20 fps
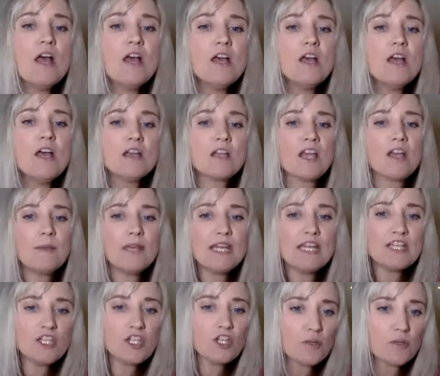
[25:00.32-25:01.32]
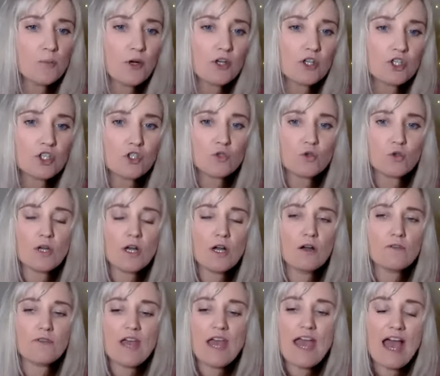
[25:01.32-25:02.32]
committing to your personal growth,
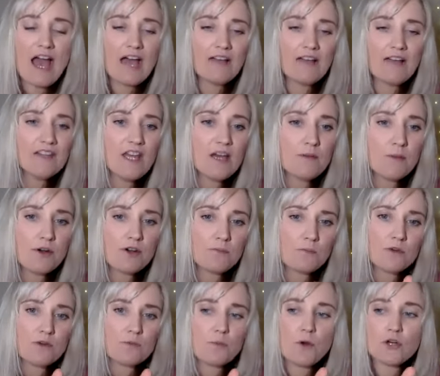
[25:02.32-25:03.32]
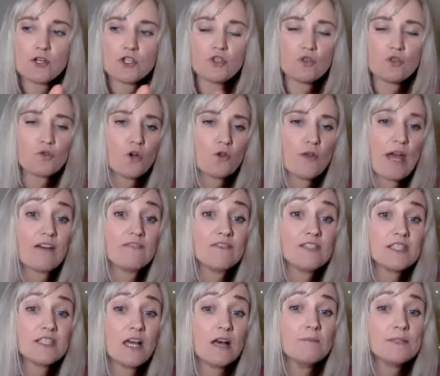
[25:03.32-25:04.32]
having that personal growth have
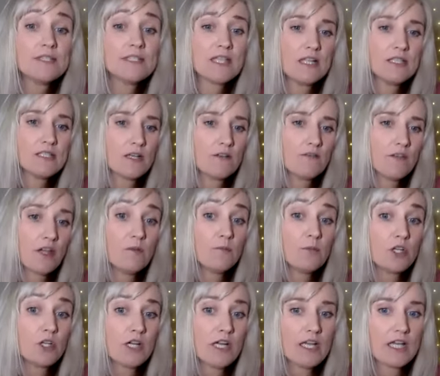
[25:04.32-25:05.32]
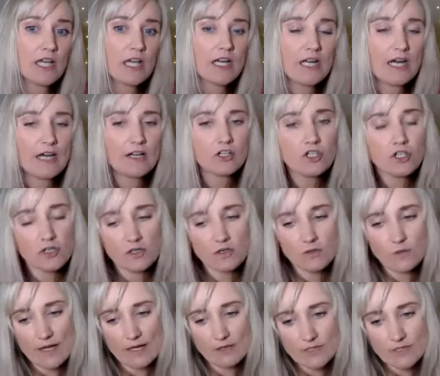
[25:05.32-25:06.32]
some sense of community and connection
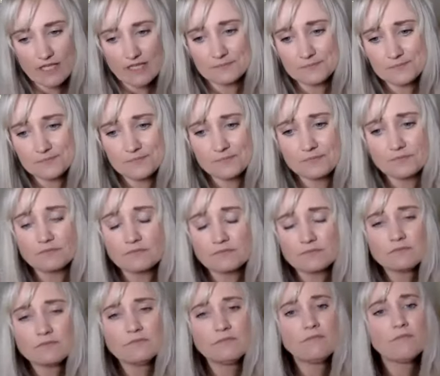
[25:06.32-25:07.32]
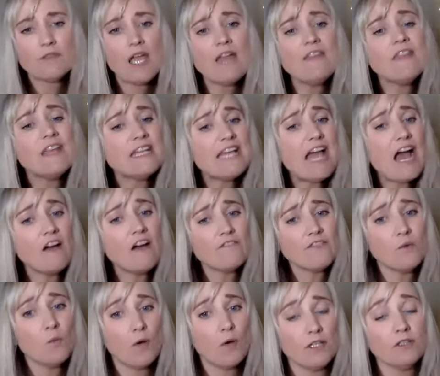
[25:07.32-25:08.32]
around it. And then, yeah, if
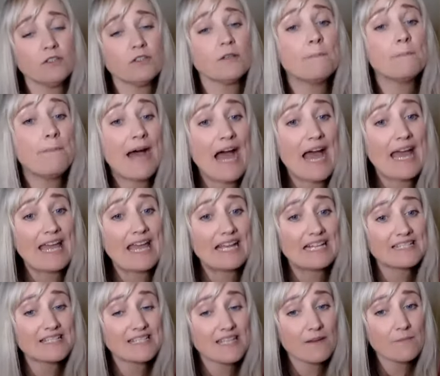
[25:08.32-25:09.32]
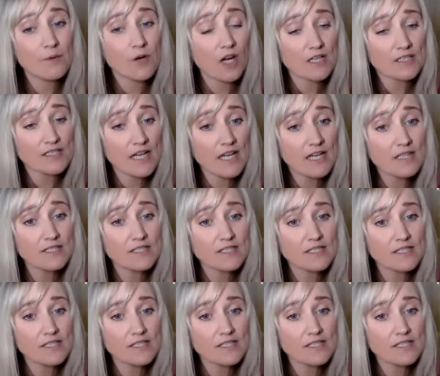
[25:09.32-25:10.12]
you want to learn my 8-step process,